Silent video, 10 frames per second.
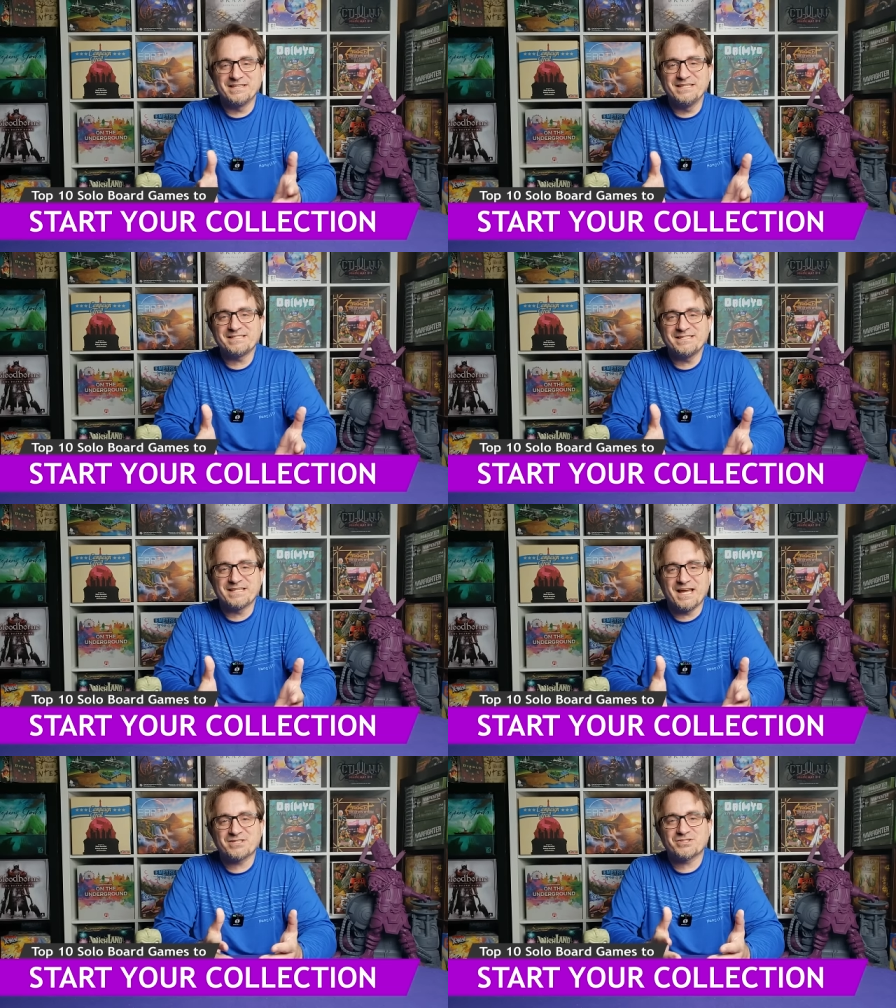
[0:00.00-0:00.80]
list
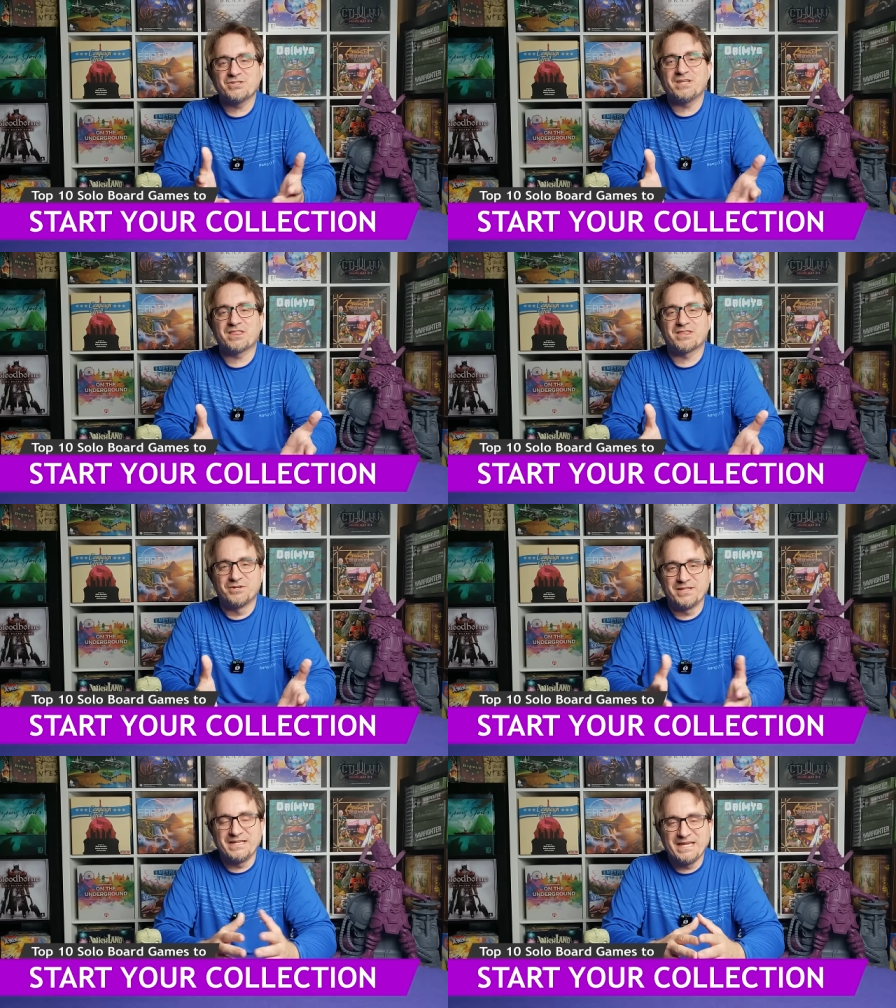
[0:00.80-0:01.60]
is actually
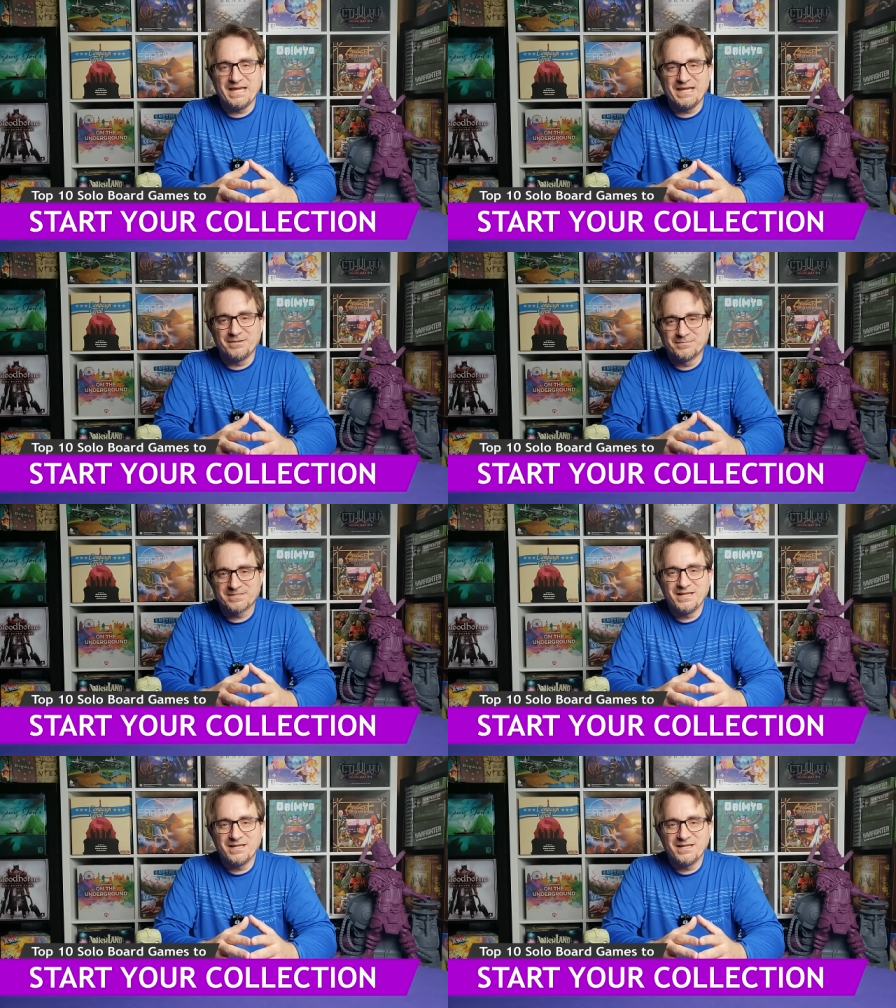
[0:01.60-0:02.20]
30 games.